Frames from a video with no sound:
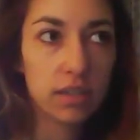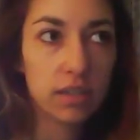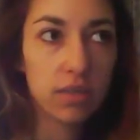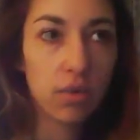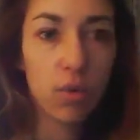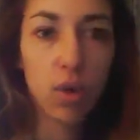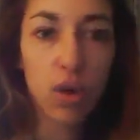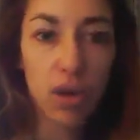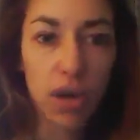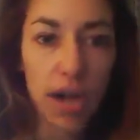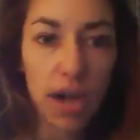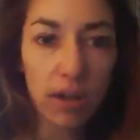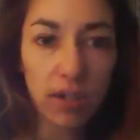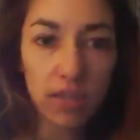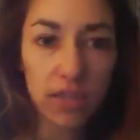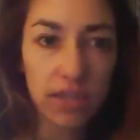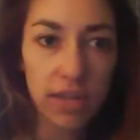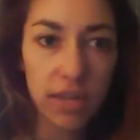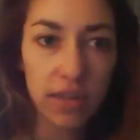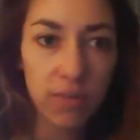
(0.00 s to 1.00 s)
Or
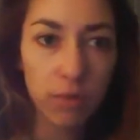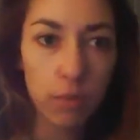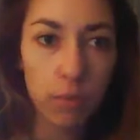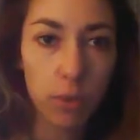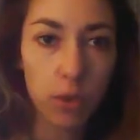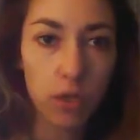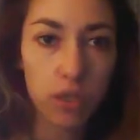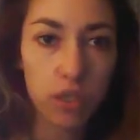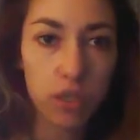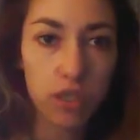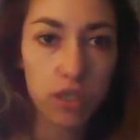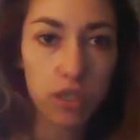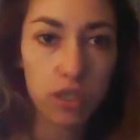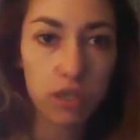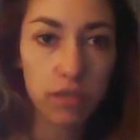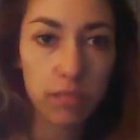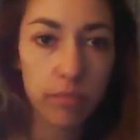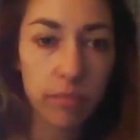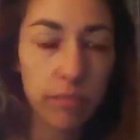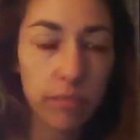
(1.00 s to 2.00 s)
else an evil
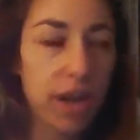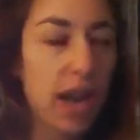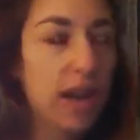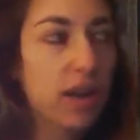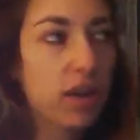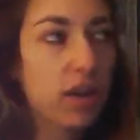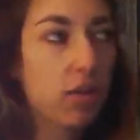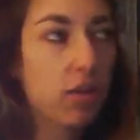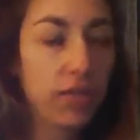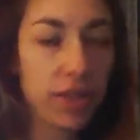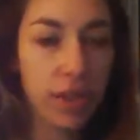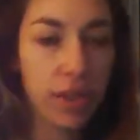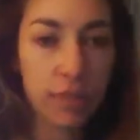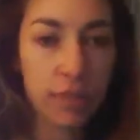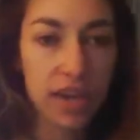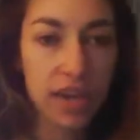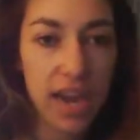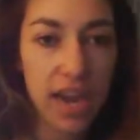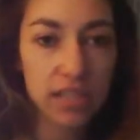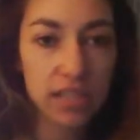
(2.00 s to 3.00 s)
person. But I don't think
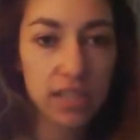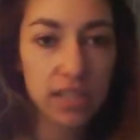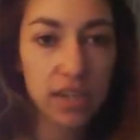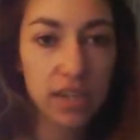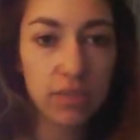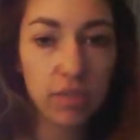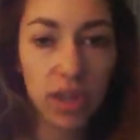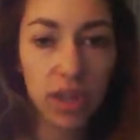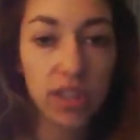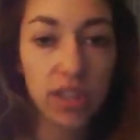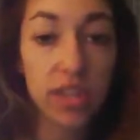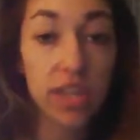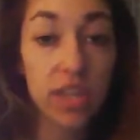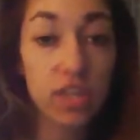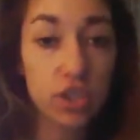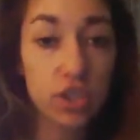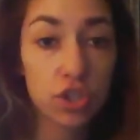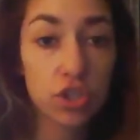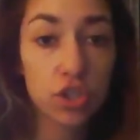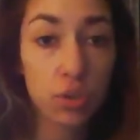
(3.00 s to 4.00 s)
my dad's evil. I think
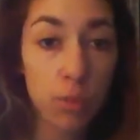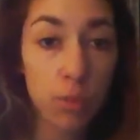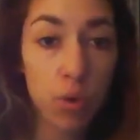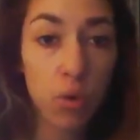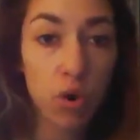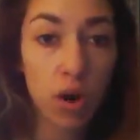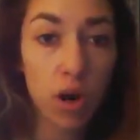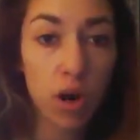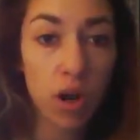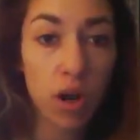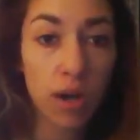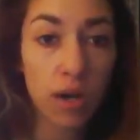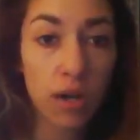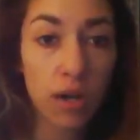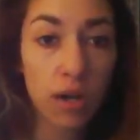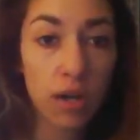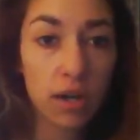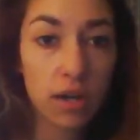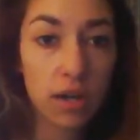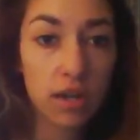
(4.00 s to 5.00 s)
he's just a moron.
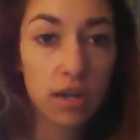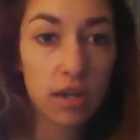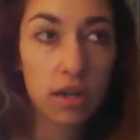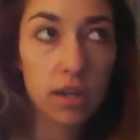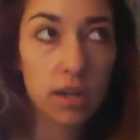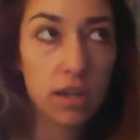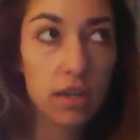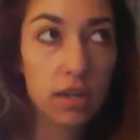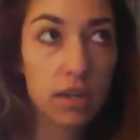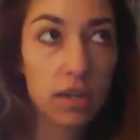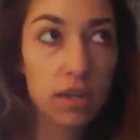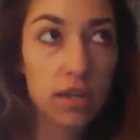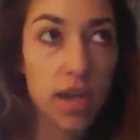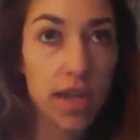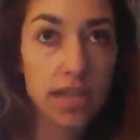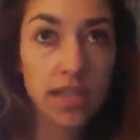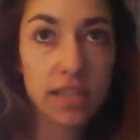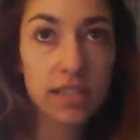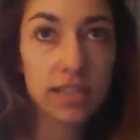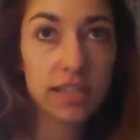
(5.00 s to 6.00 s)

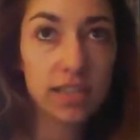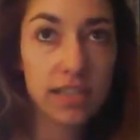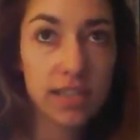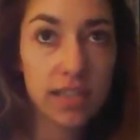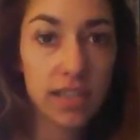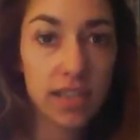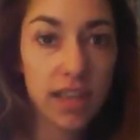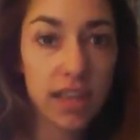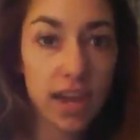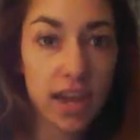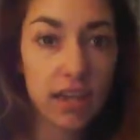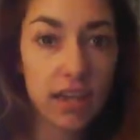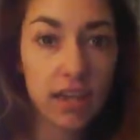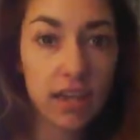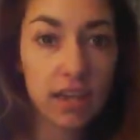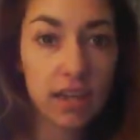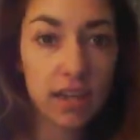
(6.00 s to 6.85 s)
And doesn't see that.